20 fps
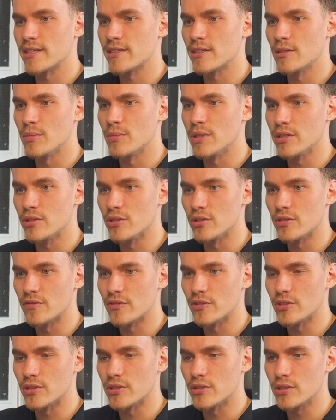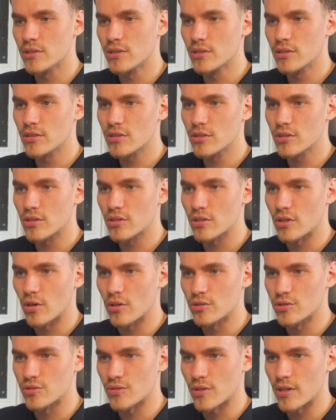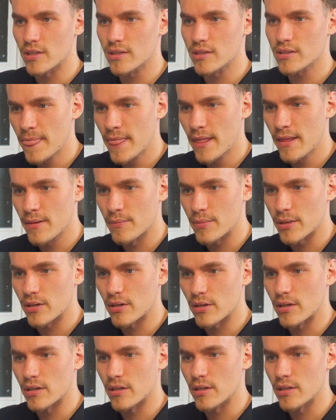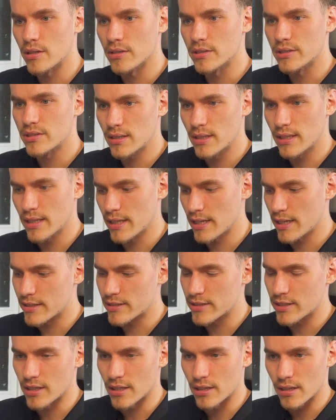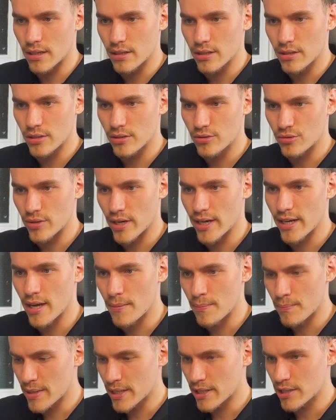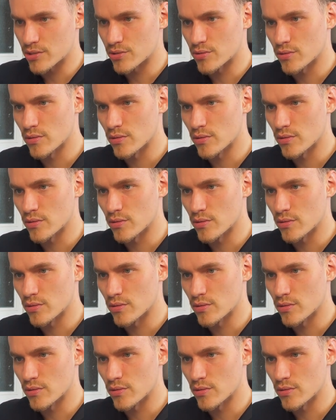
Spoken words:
can be good for contrast because it's going to create a mixture